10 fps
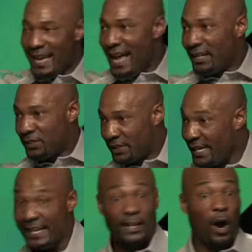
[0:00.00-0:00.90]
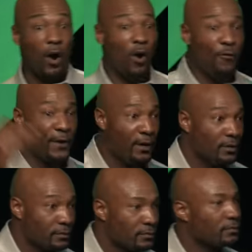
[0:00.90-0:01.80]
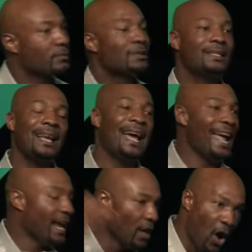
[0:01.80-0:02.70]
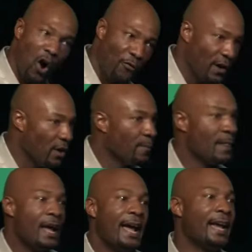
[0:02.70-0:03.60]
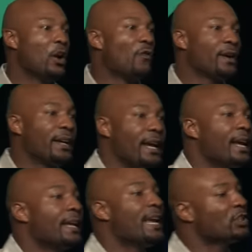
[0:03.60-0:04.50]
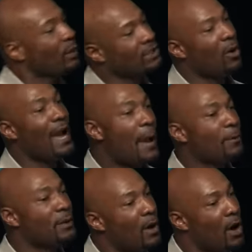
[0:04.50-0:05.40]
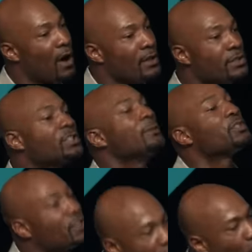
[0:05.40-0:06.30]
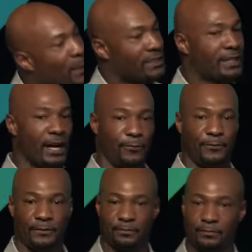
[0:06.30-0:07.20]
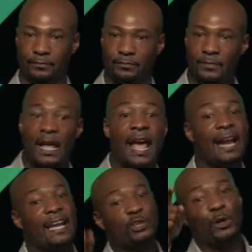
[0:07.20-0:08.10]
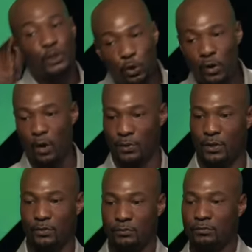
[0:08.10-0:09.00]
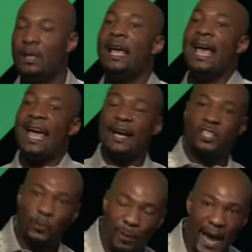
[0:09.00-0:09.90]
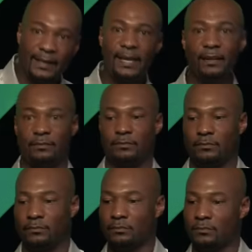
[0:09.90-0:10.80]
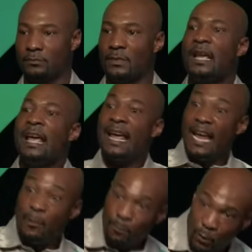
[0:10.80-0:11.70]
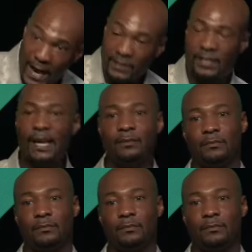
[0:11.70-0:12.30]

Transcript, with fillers: Exceed it. Over and over and over again. Guess what's going to happen tomorrow? Some stupid stuff. And guess what you going to do? Expect it. Embrace it.